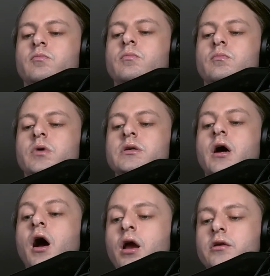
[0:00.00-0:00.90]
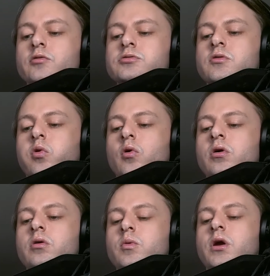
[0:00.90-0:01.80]
When I use
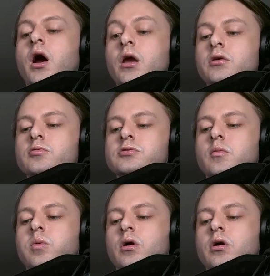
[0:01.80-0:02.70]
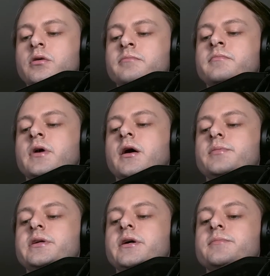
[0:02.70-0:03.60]
a word,
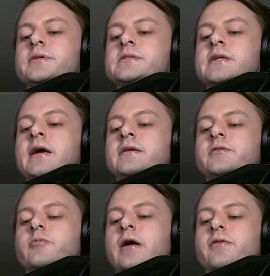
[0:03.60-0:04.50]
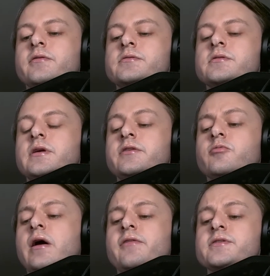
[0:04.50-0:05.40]
Humpty Dumpty said in a
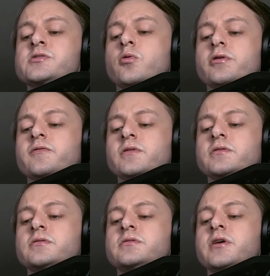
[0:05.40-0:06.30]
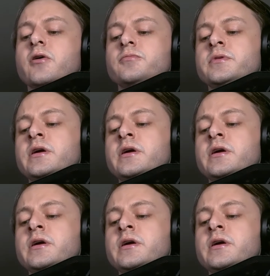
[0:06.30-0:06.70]
rather scornful tone,